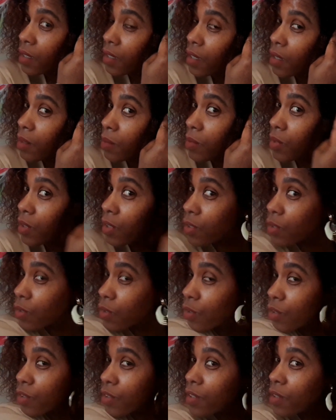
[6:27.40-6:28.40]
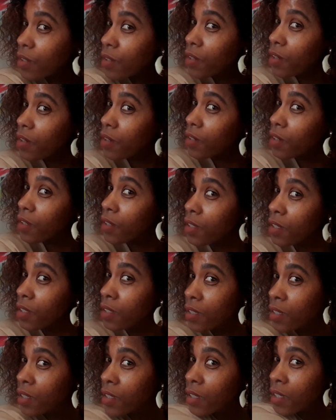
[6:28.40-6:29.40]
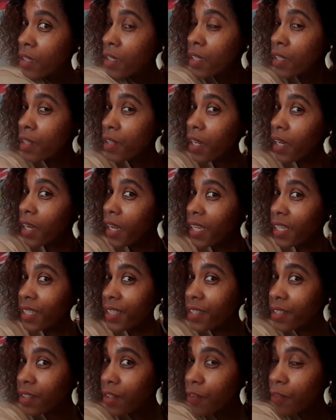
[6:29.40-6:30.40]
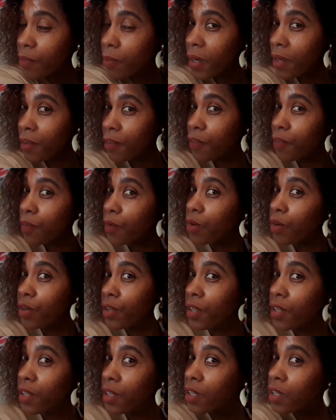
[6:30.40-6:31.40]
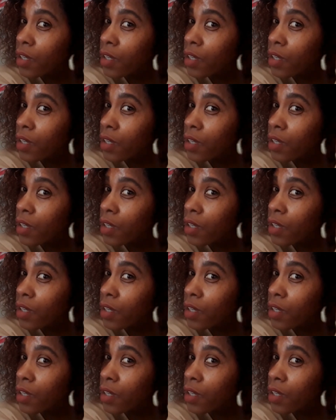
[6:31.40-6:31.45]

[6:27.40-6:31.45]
I'm just using the lens of my phone